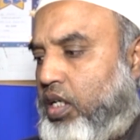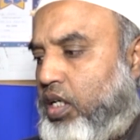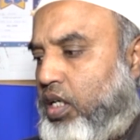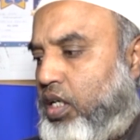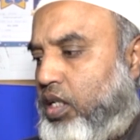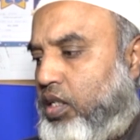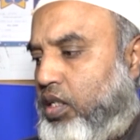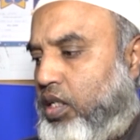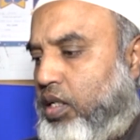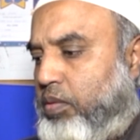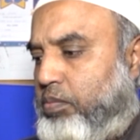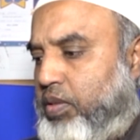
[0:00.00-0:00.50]
and
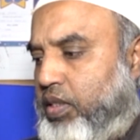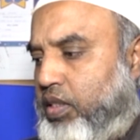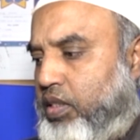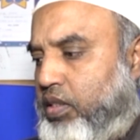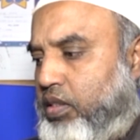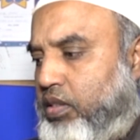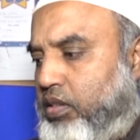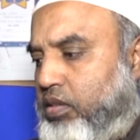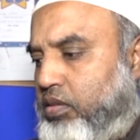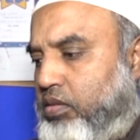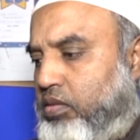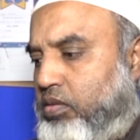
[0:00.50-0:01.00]
I've been
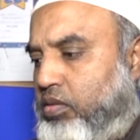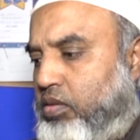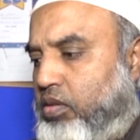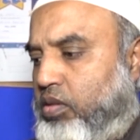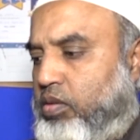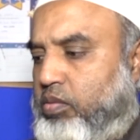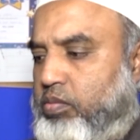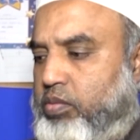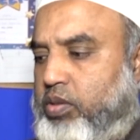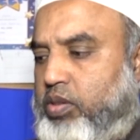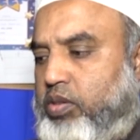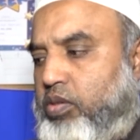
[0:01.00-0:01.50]

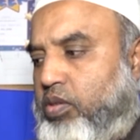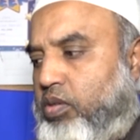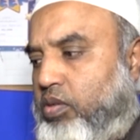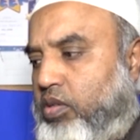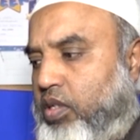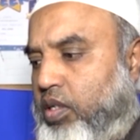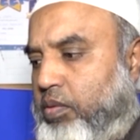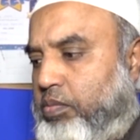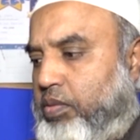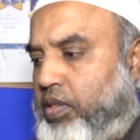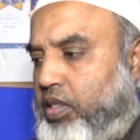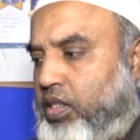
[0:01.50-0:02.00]
almost grown
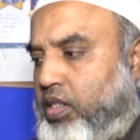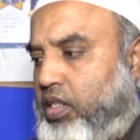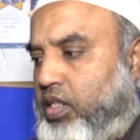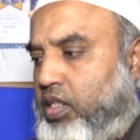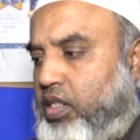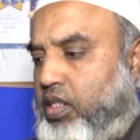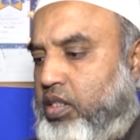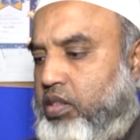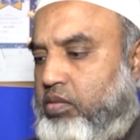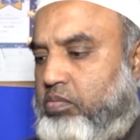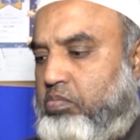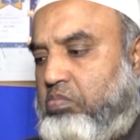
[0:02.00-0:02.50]
up here,
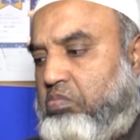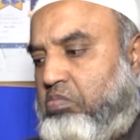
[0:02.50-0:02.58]
and